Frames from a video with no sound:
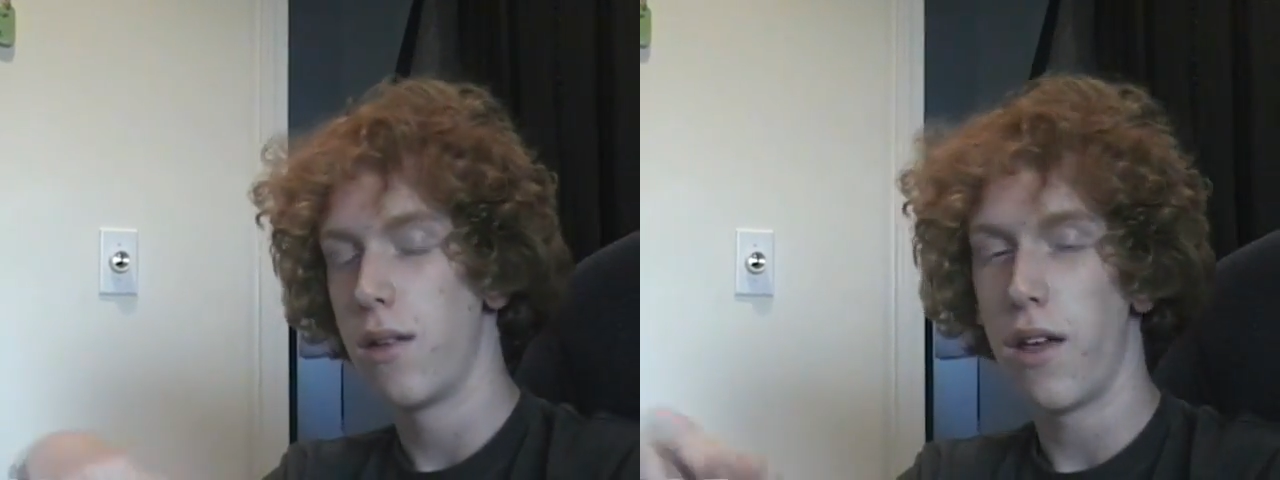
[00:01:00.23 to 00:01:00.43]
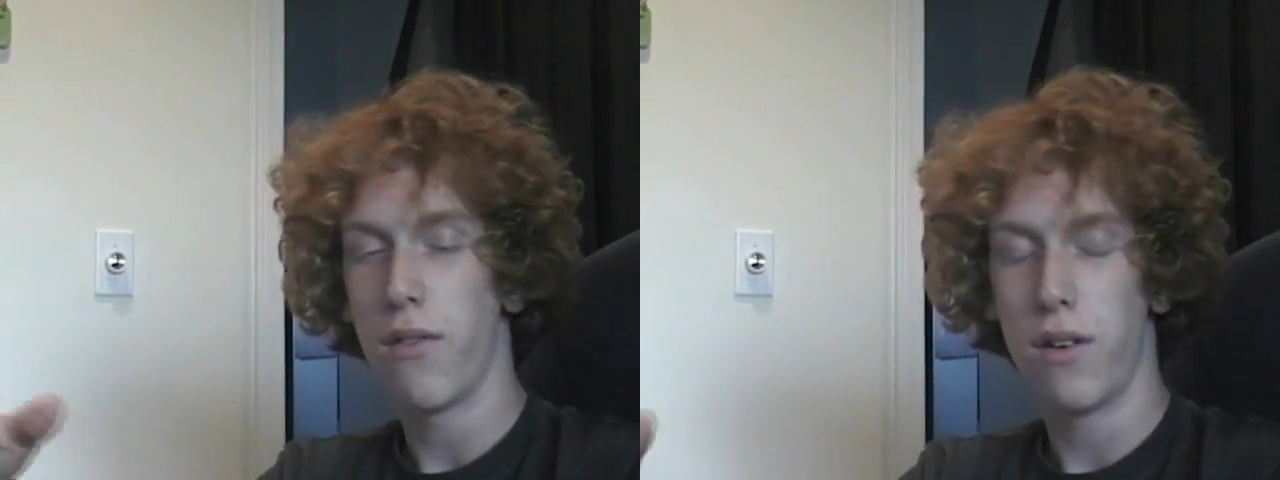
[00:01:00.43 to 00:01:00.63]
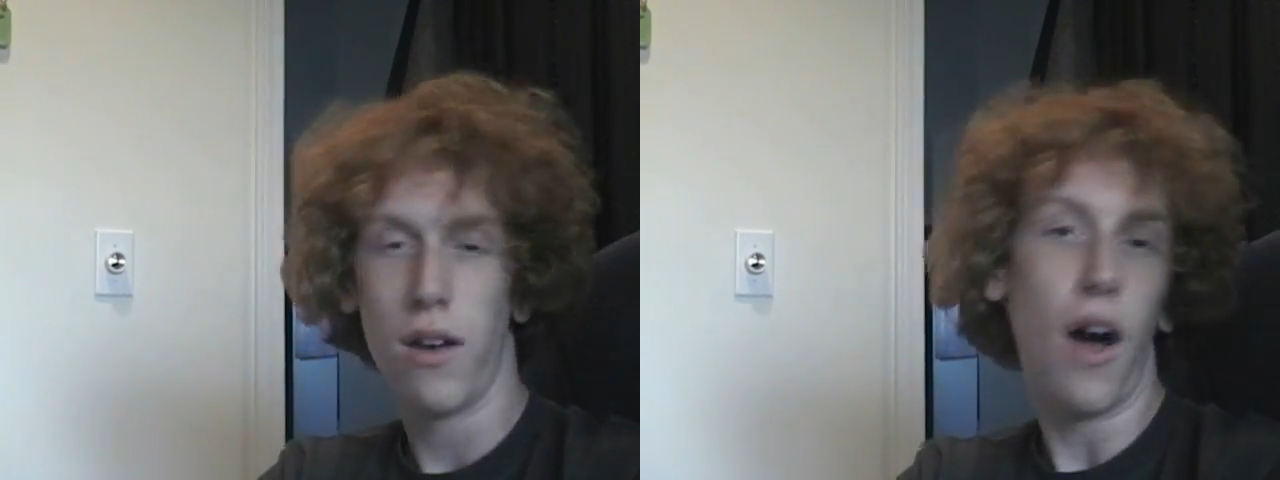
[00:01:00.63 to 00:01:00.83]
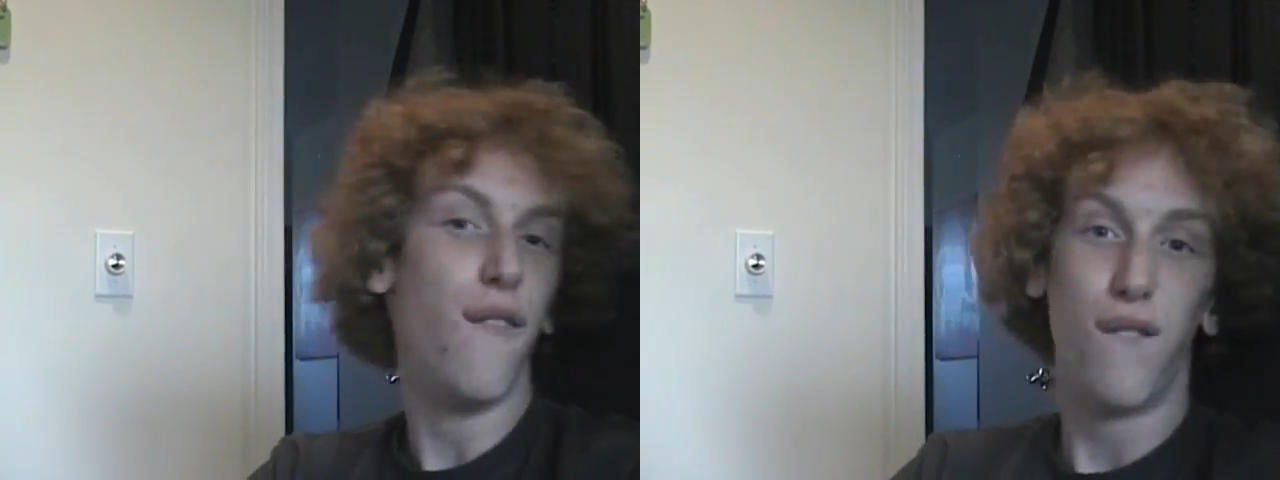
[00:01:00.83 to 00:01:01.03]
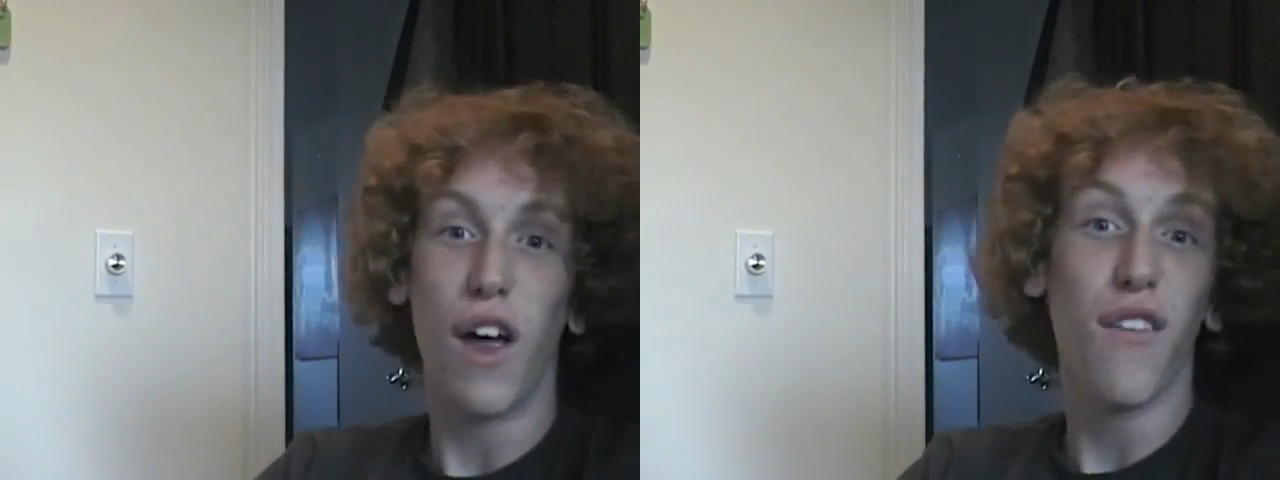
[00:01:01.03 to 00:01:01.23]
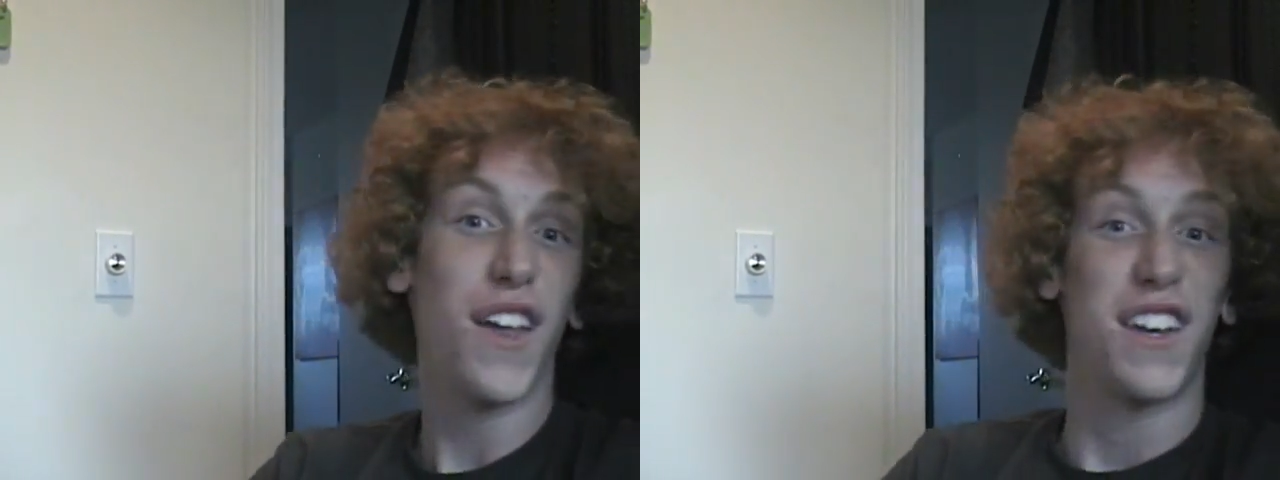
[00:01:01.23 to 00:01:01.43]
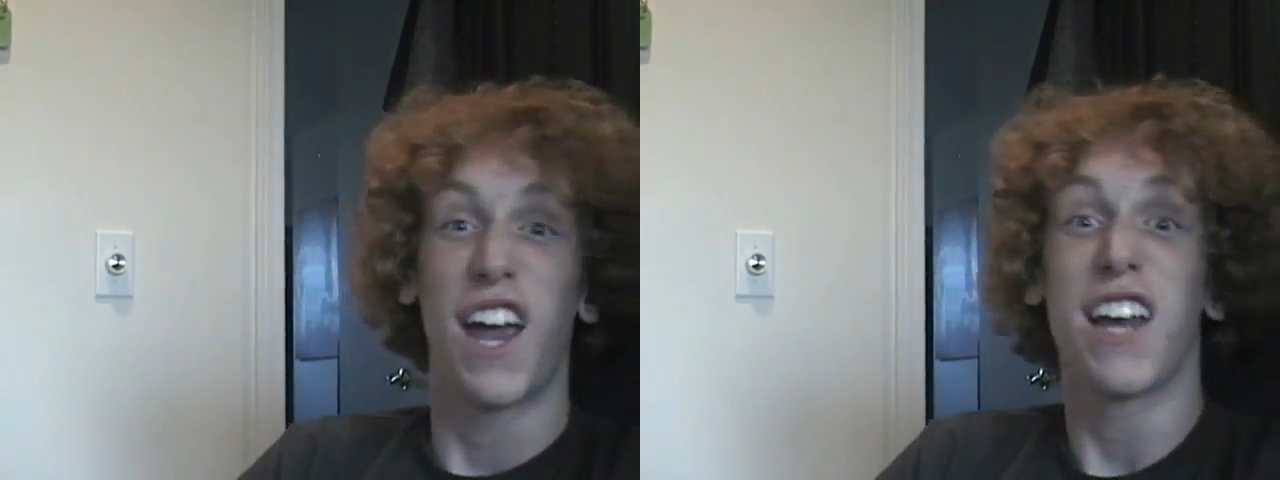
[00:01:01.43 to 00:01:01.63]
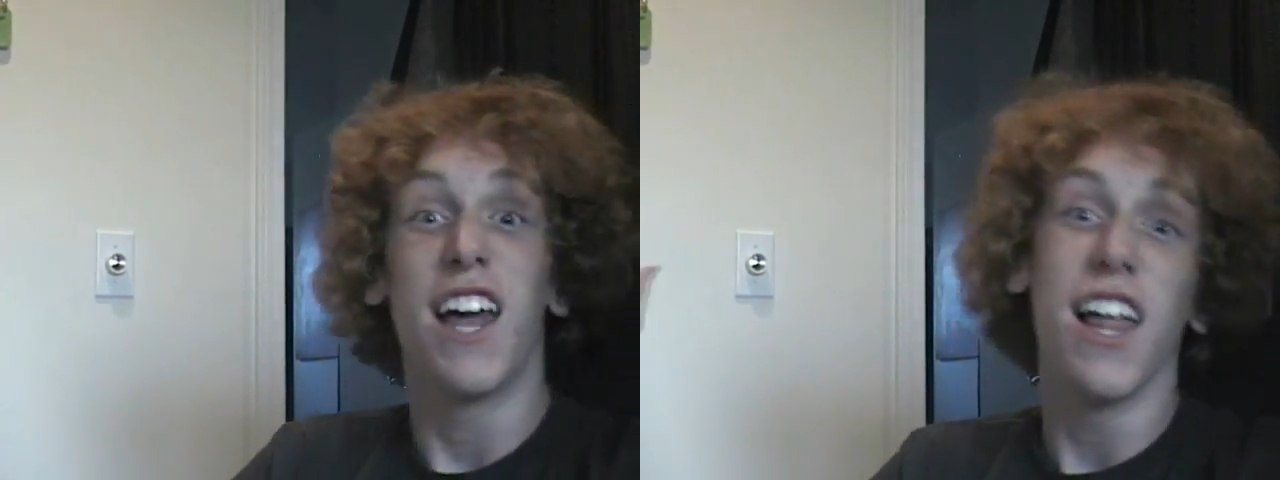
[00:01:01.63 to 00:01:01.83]
They haven't unveiled that
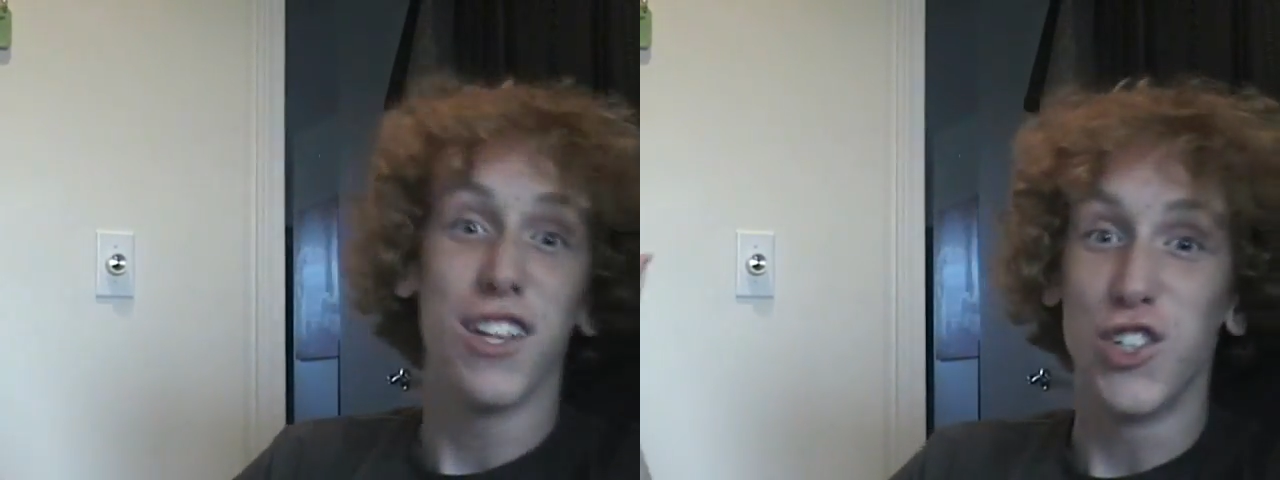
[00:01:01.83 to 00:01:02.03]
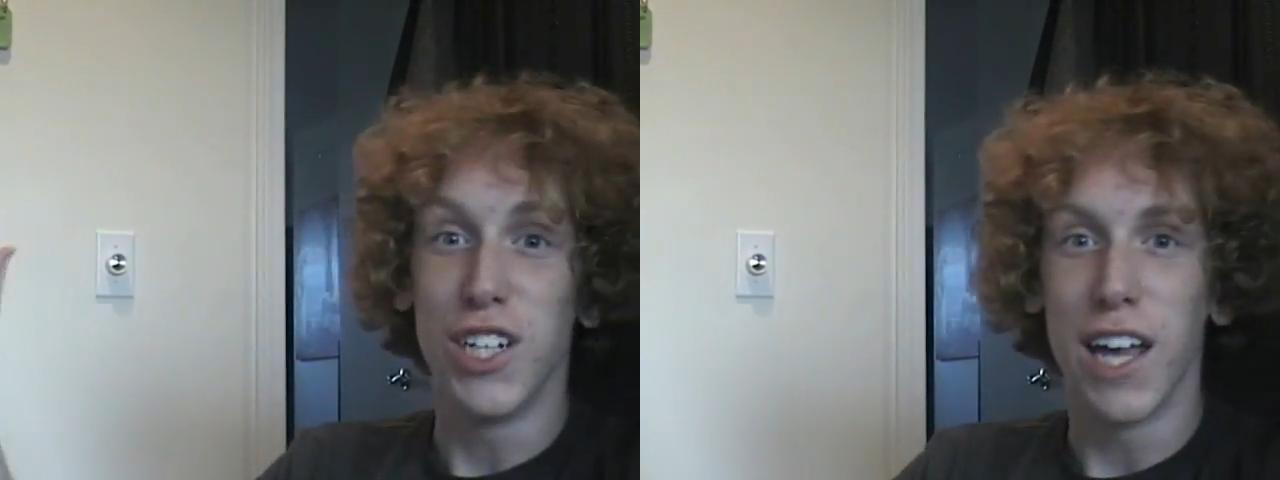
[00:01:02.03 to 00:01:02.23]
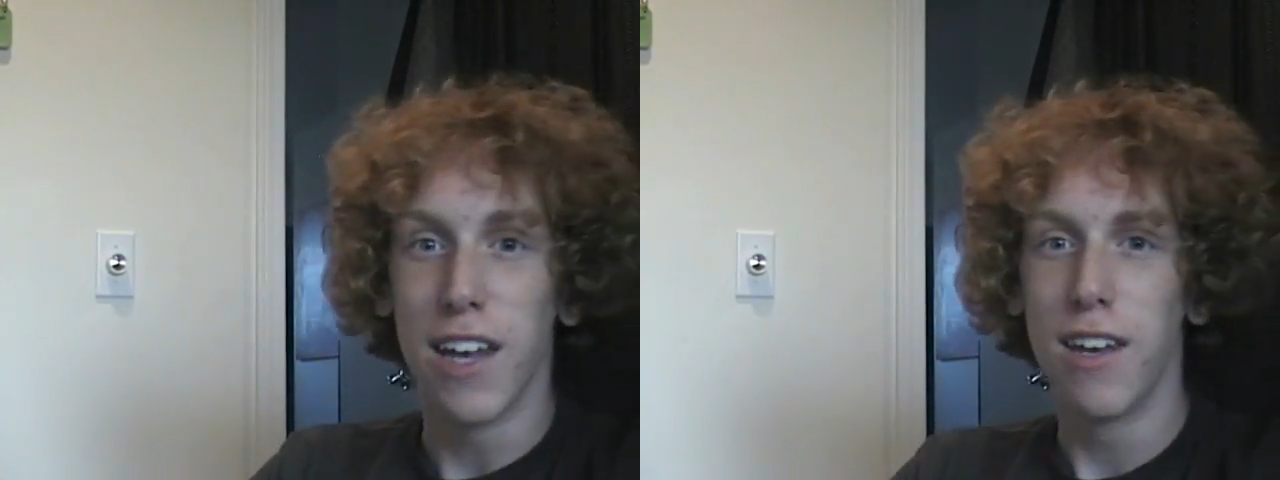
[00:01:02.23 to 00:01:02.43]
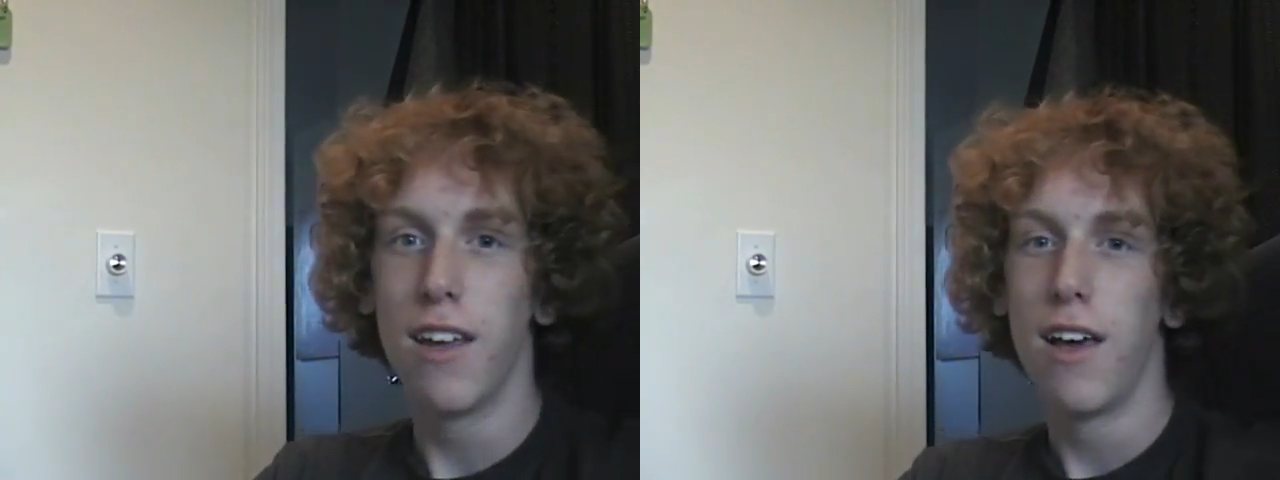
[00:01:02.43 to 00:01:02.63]
technology yet.